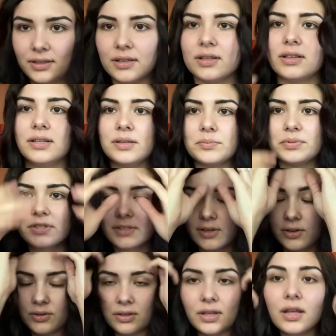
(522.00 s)
clip,
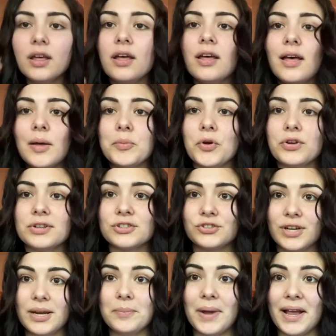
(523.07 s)
so I'm going to
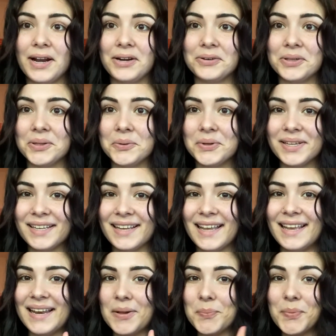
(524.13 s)
straighten my hair really quick
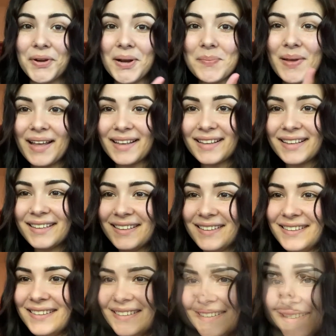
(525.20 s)
and I'll be right back.
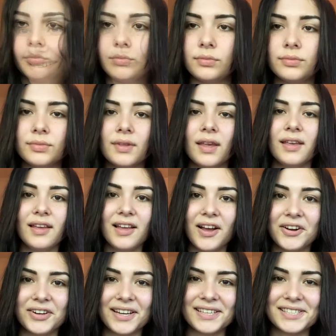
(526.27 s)

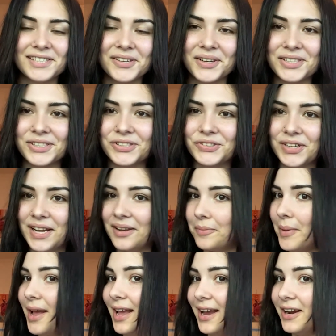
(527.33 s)
Alright, so I just straightened
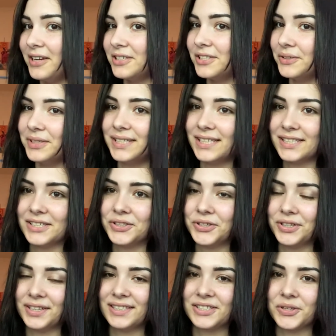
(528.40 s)
my hair so it doesn't
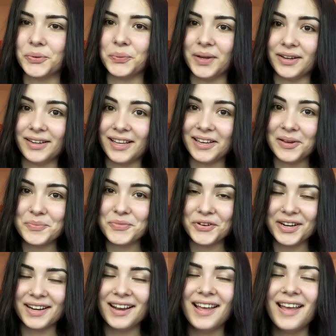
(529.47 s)
look so weird
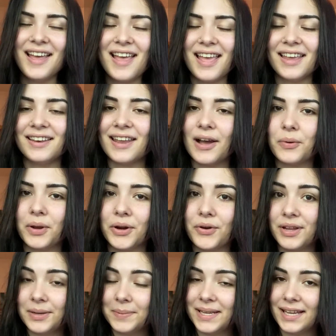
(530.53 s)
anymore. And now we are going
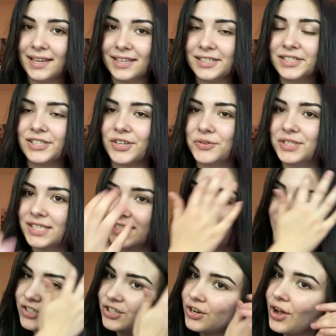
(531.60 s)
to begin. So to
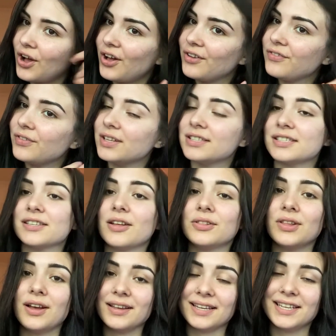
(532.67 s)
section off, it's a
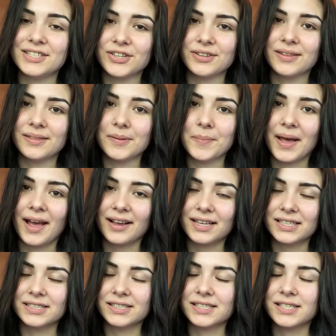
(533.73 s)
lot easier than the back
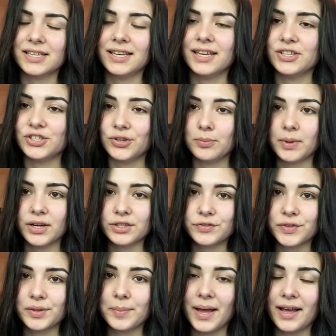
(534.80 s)
because you need 2 mirrors
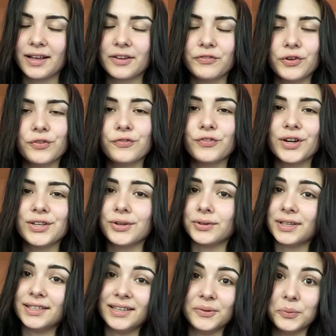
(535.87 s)
for the back. For the front, you only
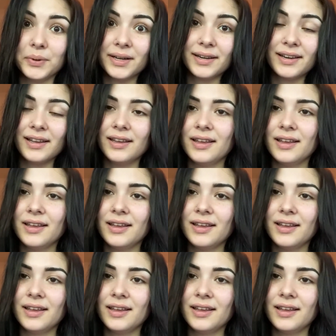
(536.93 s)
need 1.